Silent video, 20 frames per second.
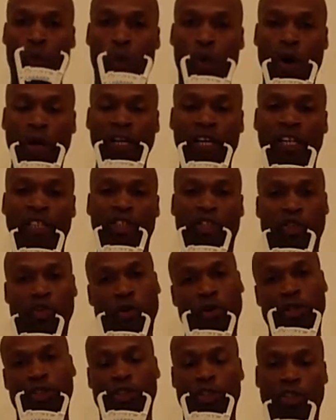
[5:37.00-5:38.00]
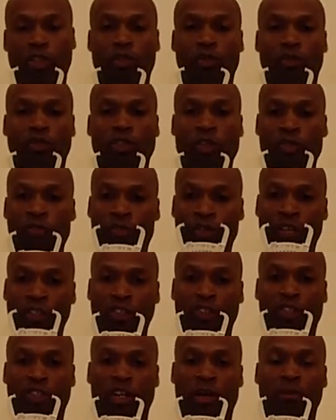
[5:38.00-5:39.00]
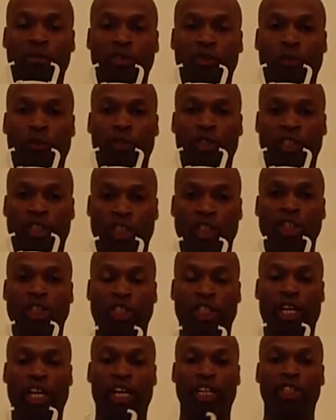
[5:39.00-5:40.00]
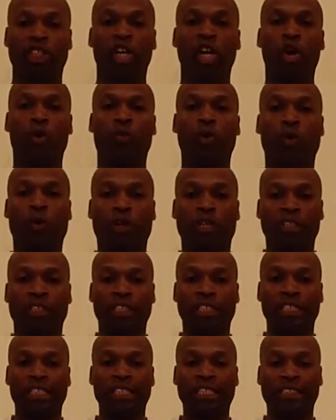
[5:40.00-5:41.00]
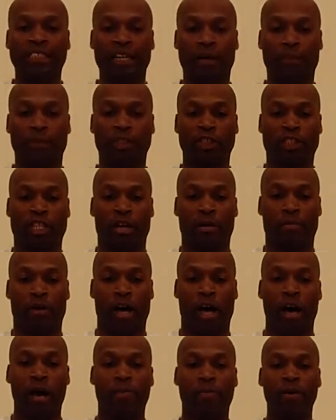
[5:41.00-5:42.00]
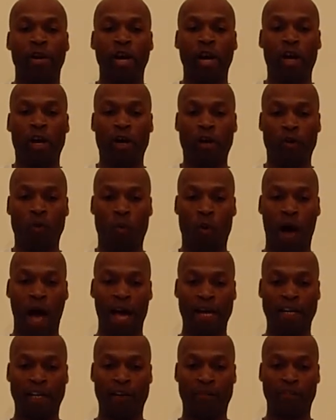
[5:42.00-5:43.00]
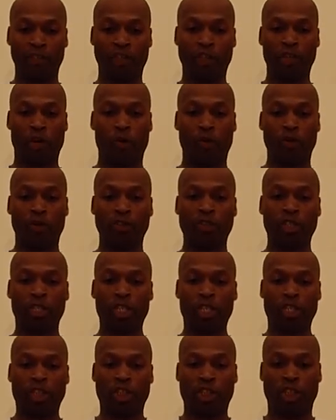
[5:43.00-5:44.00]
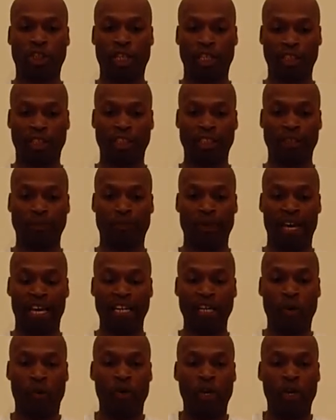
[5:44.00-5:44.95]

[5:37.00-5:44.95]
What is your excuse? These are the numbers we want to see change. We want to see these numbers come up, widening of the shoulders, chest expanding.